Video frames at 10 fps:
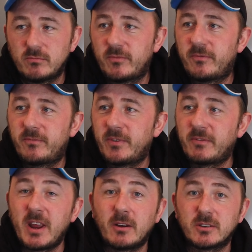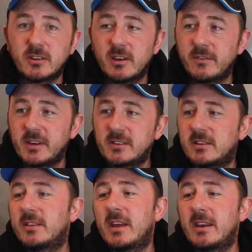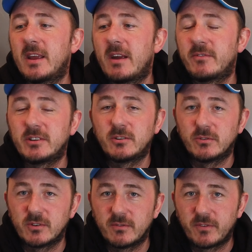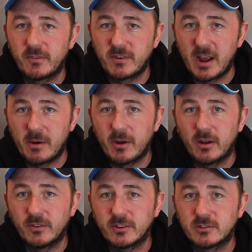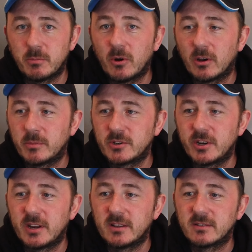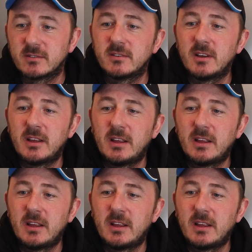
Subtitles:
50-hour service, and then every 250 hour on the smaller machines.